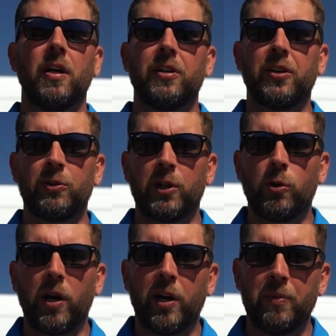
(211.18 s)
Another
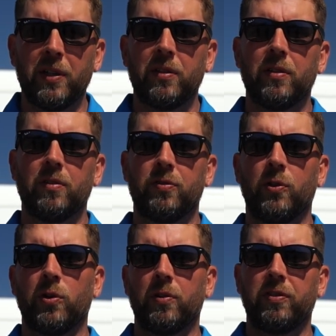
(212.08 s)
requirement
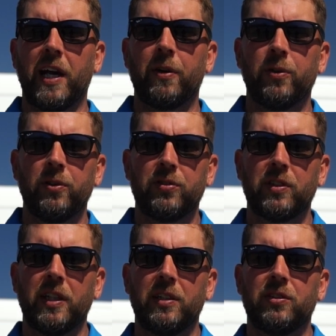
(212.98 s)
for flat roofs
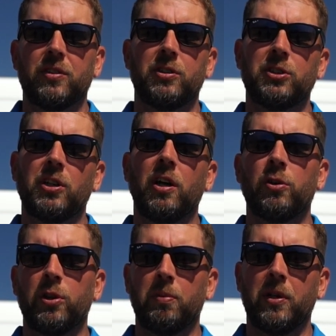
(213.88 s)
is the
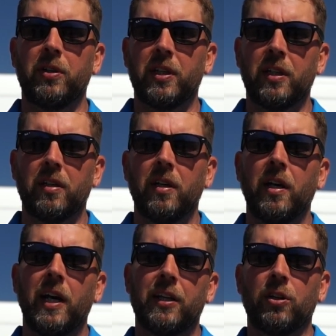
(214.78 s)
taller the building,
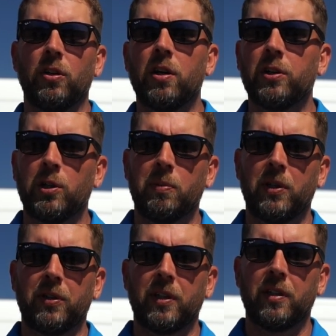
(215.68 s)
and the longer the
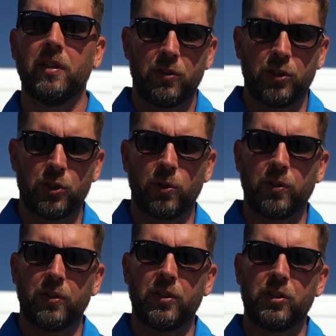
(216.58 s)
building, the
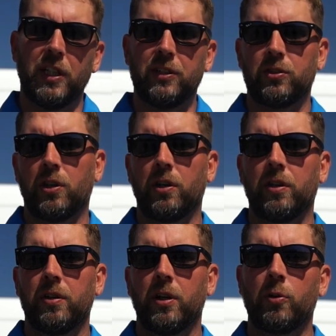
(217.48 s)
shorter the sheets
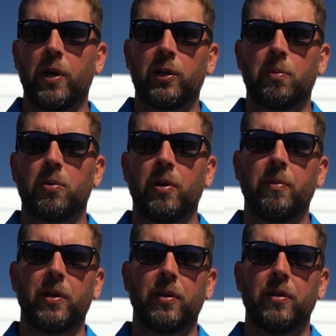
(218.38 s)
are around the
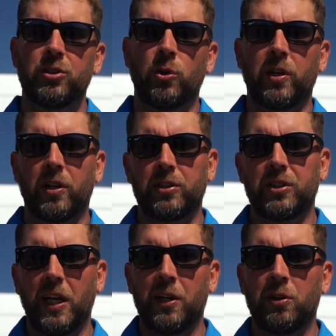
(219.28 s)
perimeter. So on our
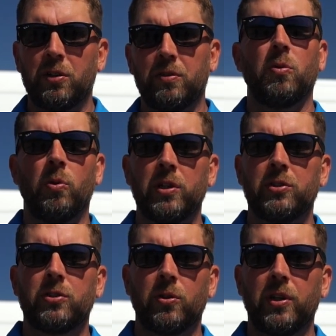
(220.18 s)
standard
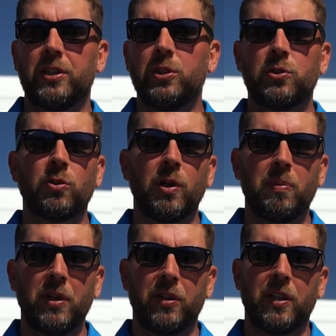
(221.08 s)
one-story, two-story
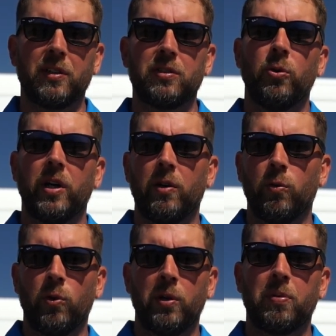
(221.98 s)
buildings, we have
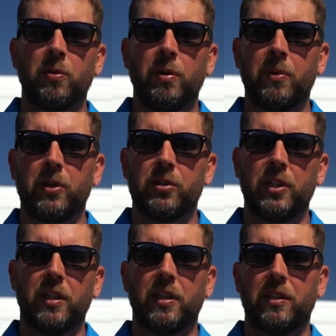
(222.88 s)
one perimeter
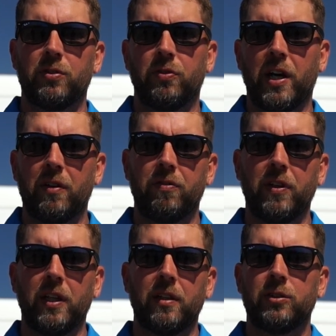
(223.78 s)
sheet that's five
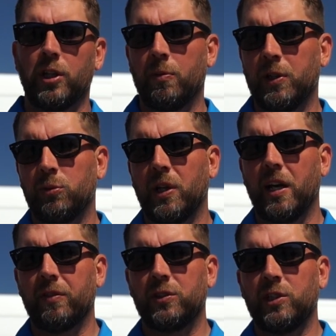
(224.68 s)
feet. So that means we
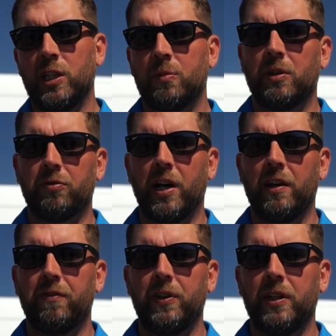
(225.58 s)
have a seam at
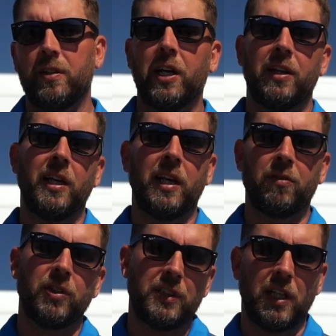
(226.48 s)
five feet and then
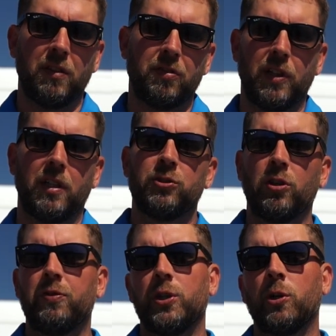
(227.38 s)
every ten feet. So
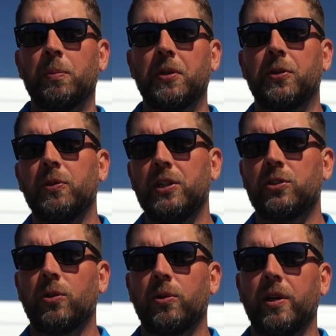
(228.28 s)
if you go up to
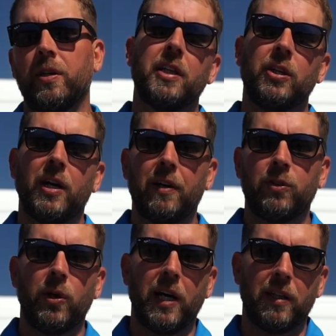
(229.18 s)
three-story, then you have
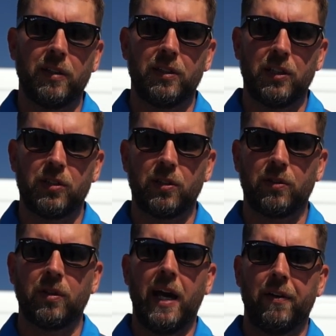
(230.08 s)
to add an
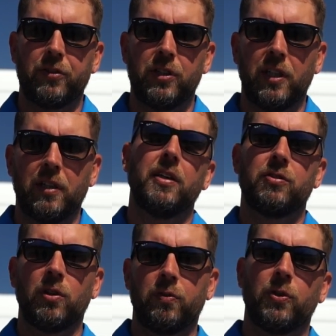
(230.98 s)
additional half sheet, and
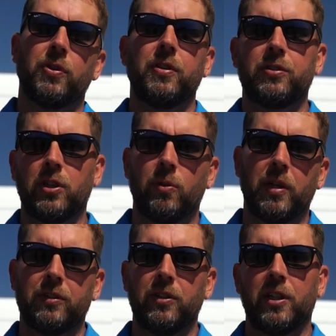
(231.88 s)
so forth and so
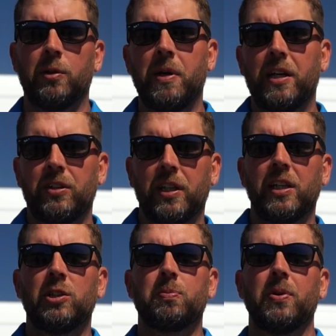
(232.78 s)
on. So you can imagine it
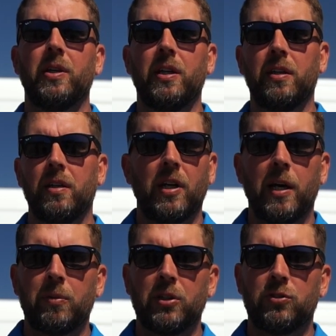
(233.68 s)
gets pretty
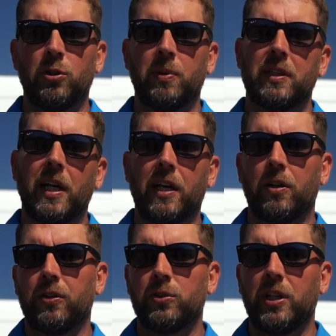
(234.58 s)
time-consuming to add
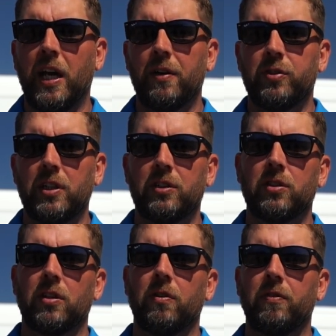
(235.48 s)
all those half sheets
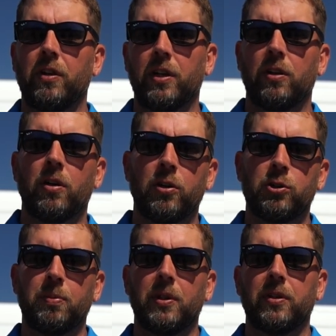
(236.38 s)
on a very
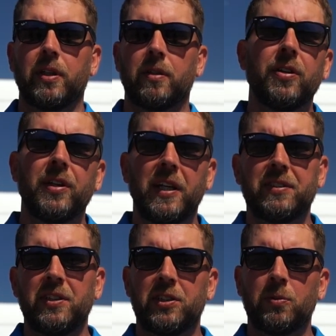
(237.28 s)
large building. The next
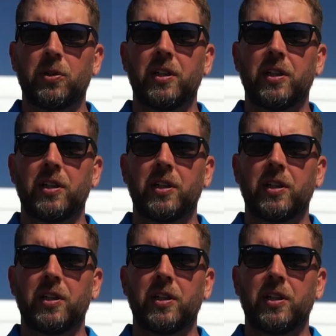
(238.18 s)
system we're